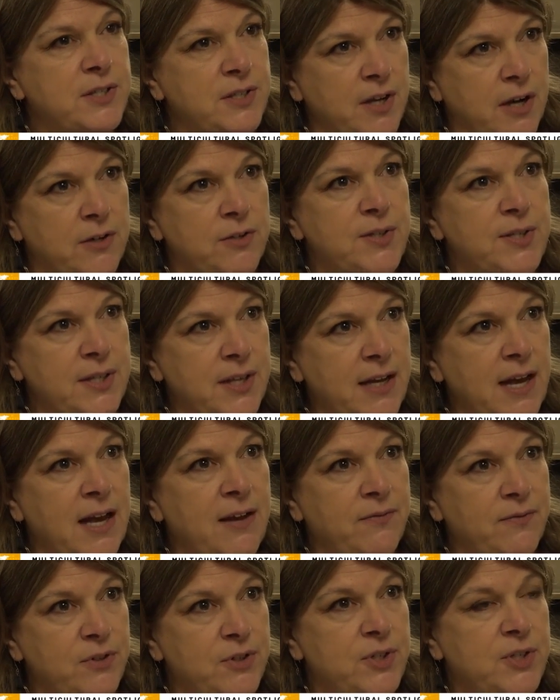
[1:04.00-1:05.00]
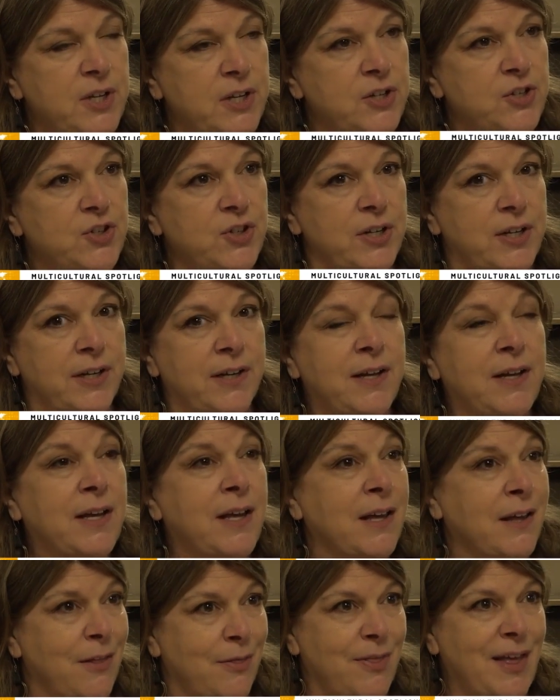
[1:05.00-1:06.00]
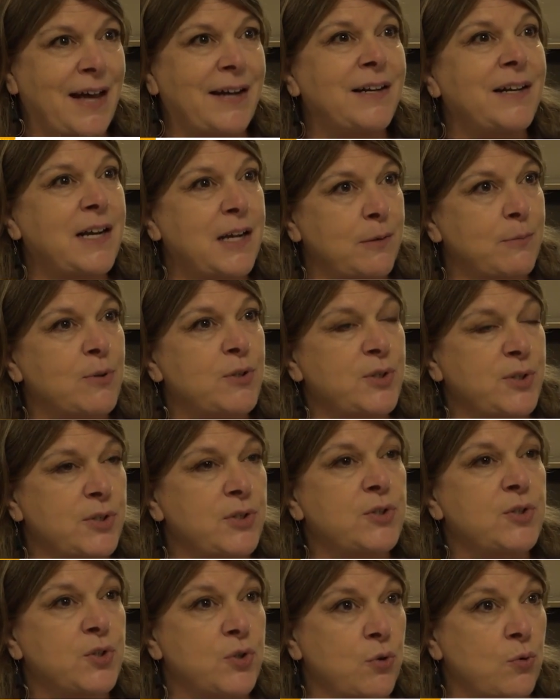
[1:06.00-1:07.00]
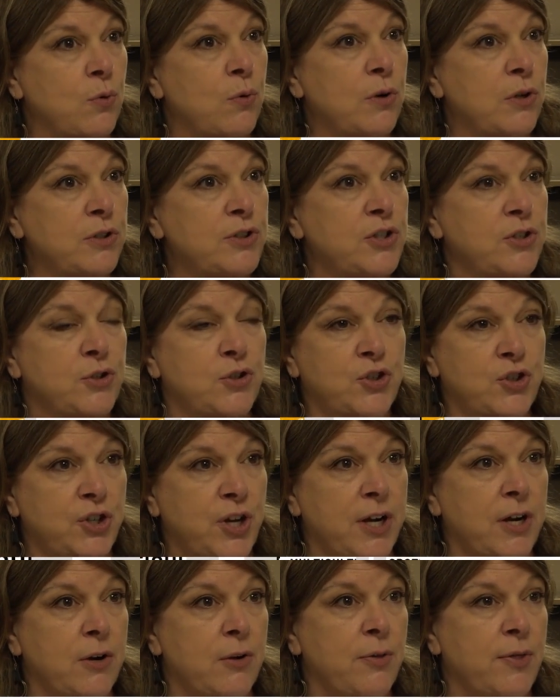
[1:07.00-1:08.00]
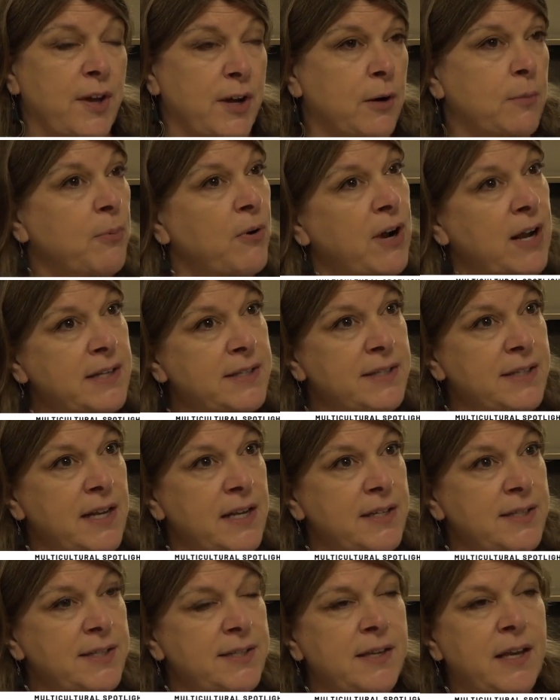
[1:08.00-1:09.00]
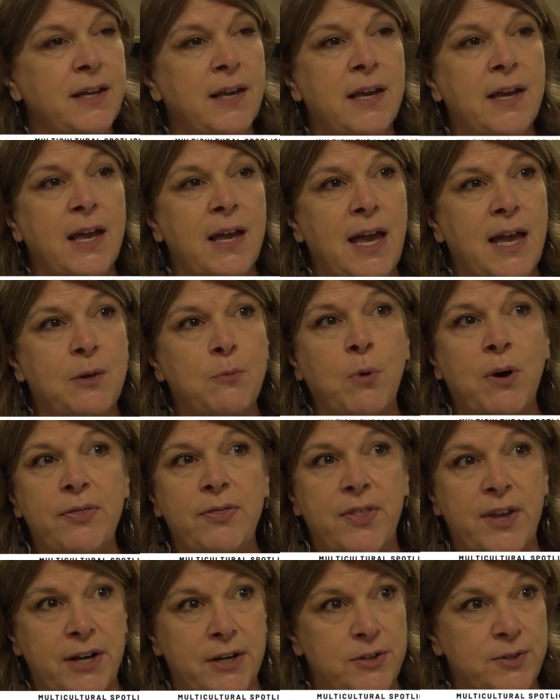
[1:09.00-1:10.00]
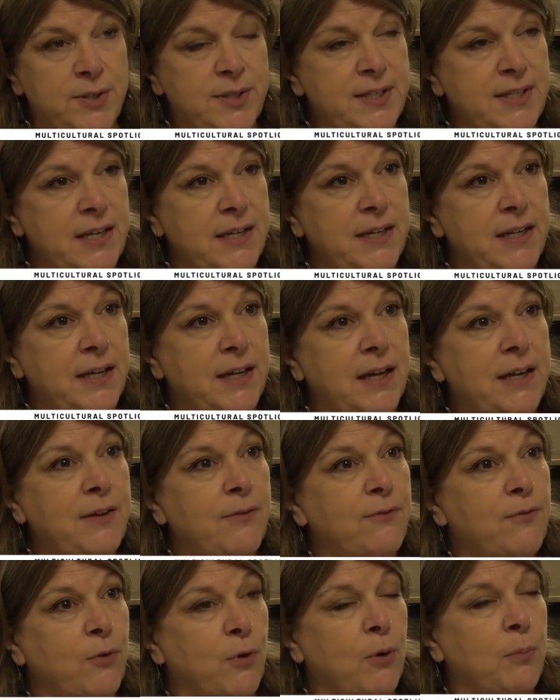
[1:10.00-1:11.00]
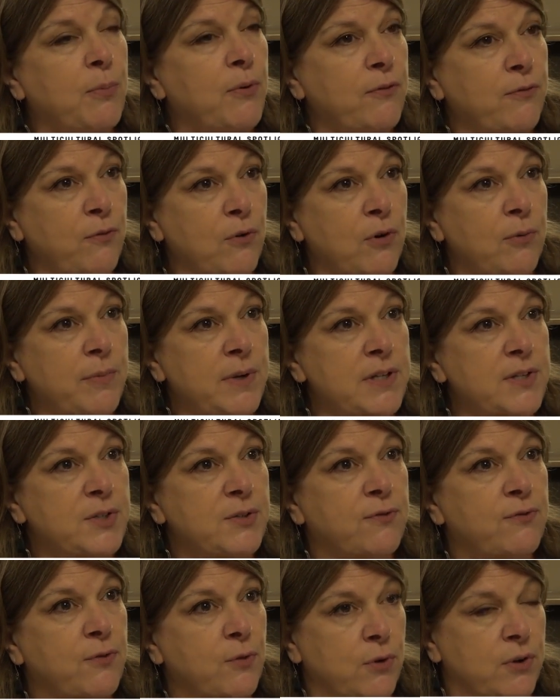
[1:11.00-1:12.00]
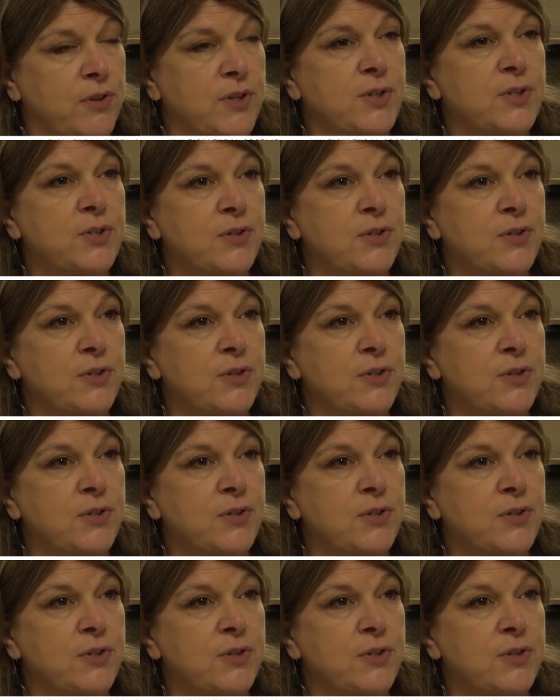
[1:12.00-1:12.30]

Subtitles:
starts the conversation, that enables the school to share their process and what they're seeing for performance for the